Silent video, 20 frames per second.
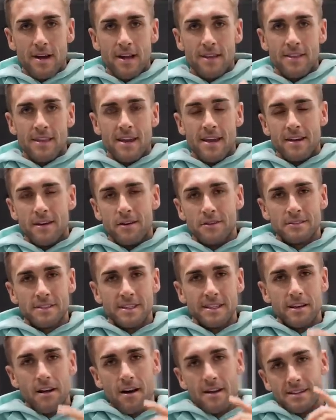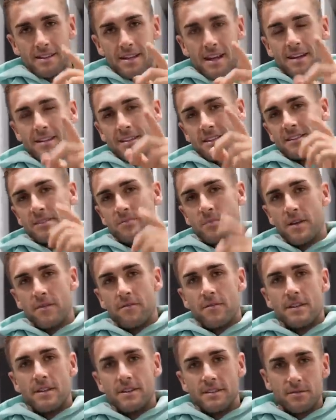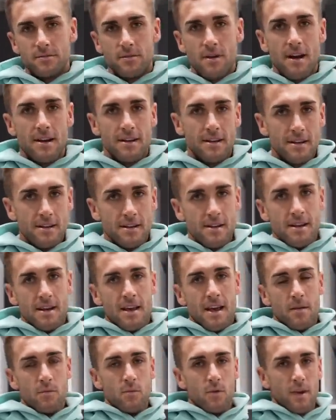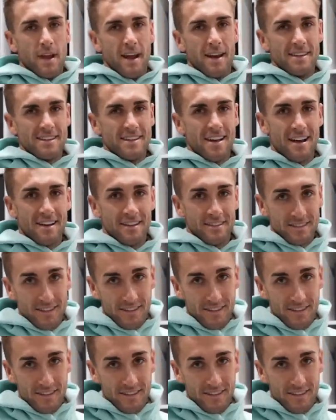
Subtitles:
and then I'll see you guys down at the Spit for this run, and we'll get it done.